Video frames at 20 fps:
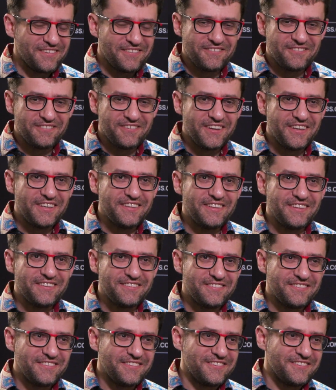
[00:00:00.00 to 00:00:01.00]
way
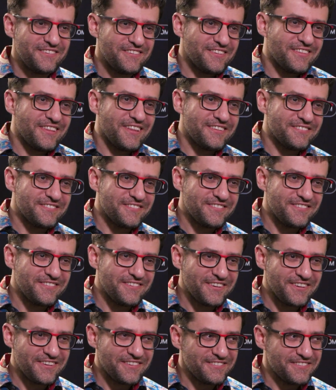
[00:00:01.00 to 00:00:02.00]
that you're not allowed to
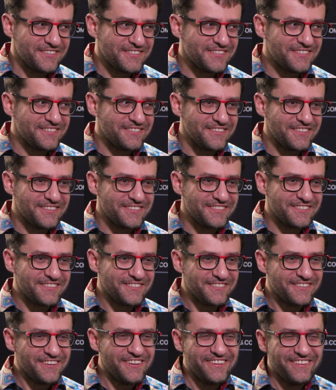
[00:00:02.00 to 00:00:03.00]
drink on the street,
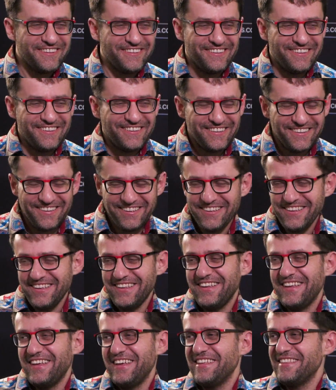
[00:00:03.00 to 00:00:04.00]
so
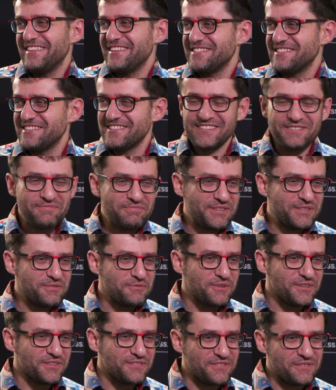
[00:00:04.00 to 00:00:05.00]
this is a bit
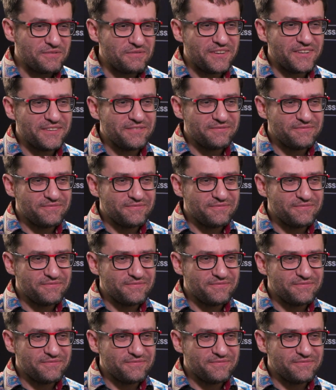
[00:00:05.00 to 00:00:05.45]
weird for me.